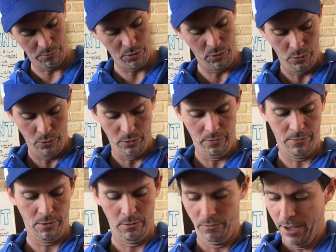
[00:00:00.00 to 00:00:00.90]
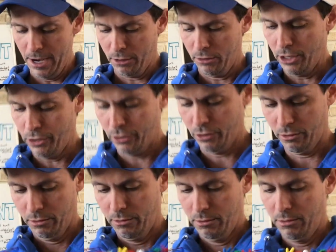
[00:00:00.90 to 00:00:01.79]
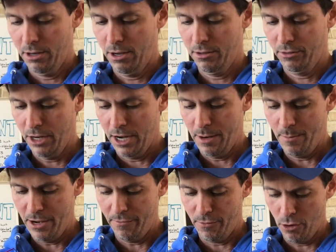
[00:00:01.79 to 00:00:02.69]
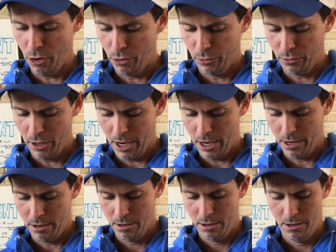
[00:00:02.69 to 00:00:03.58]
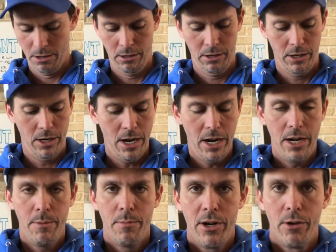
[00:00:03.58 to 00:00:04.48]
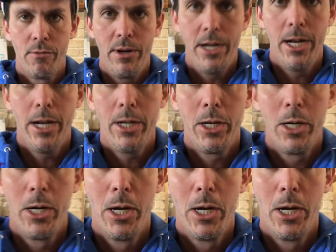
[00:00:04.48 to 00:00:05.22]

beautiful necklace that I made for Earth Day. Can anybody read it?